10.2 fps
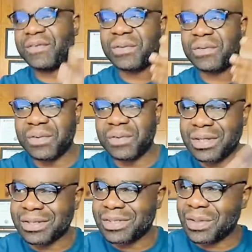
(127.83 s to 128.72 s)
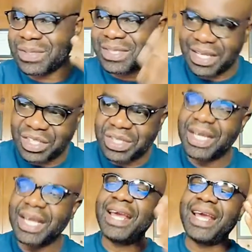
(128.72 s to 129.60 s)
for a free
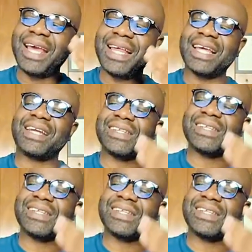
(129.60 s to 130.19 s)
consultation and let